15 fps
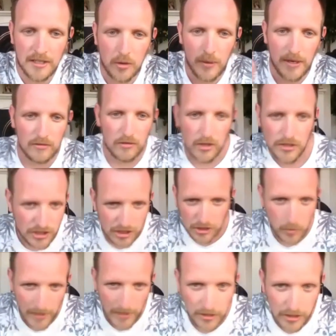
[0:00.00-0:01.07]
Quick runs,
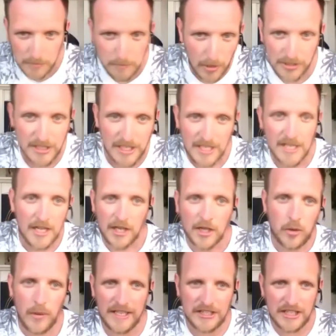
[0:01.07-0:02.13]
just quick on the spot.
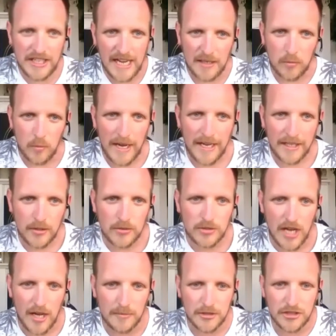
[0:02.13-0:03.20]
Quick as you can, working those
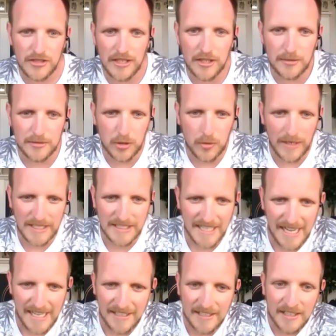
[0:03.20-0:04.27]
arms, drilling them as quick as you
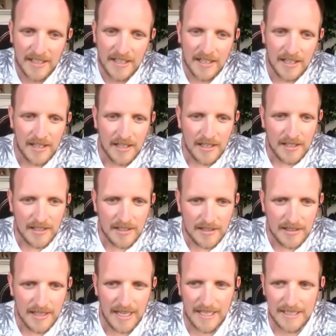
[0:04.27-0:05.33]
can.
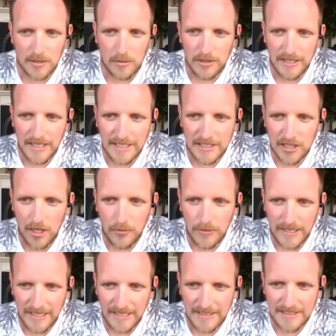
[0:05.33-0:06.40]
That's the one, nice low
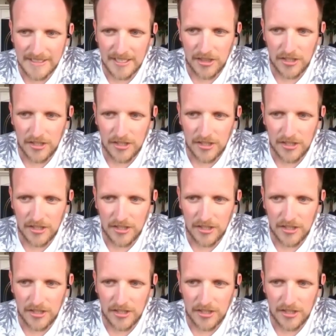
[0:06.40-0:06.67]
knees.